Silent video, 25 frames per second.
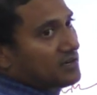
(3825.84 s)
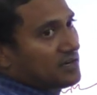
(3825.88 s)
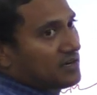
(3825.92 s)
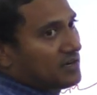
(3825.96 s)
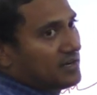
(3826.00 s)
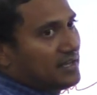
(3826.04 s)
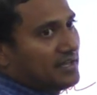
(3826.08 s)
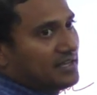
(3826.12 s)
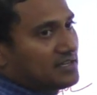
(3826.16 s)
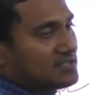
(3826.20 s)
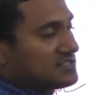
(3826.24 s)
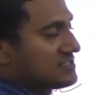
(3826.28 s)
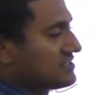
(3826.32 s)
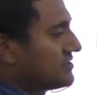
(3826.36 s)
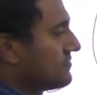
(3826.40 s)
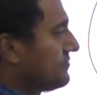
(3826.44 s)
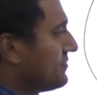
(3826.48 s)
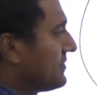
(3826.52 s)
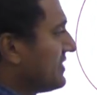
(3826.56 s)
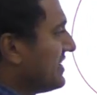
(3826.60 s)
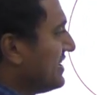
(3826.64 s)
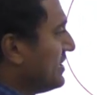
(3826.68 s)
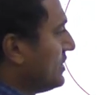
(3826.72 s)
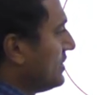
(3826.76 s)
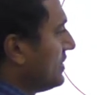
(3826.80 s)
Layers.
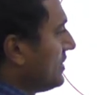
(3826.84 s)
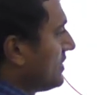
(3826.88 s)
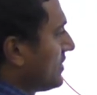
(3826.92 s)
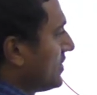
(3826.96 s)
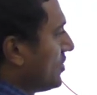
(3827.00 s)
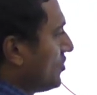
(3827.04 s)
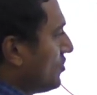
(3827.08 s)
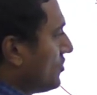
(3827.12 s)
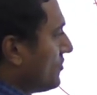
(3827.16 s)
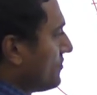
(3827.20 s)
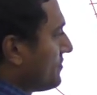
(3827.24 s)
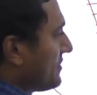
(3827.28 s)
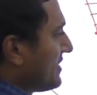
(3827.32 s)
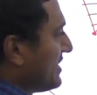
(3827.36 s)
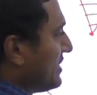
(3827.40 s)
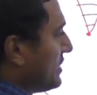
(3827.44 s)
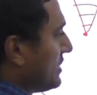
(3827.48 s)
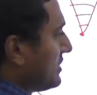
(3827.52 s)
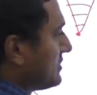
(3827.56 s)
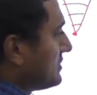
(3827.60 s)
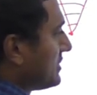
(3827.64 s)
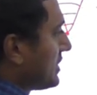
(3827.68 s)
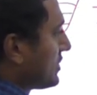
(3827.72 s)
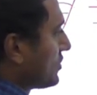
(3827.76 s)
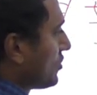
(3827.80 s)
Now,
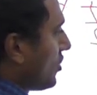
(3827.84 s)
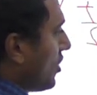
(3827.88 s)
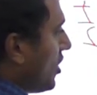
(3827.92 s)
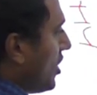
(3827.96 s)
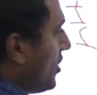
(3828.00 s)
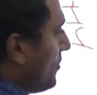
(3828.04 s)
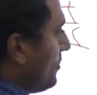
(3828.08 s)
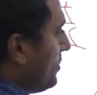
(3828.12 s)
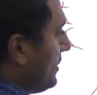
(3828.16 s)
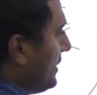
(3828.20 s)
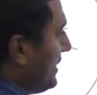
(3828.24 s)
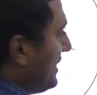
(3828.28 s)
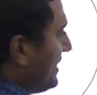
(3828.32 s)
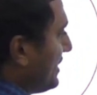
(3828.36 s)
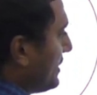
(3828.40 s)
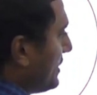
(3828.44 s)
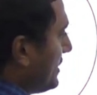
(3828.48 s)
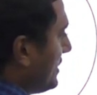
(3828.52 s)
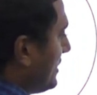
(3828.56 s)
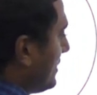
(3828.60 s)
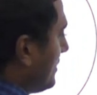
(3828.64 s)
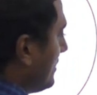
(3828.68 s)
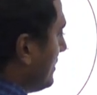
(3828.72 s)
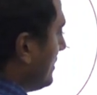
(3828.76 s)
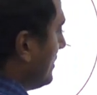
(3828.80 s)
the top
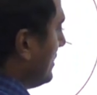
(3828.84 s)
layer,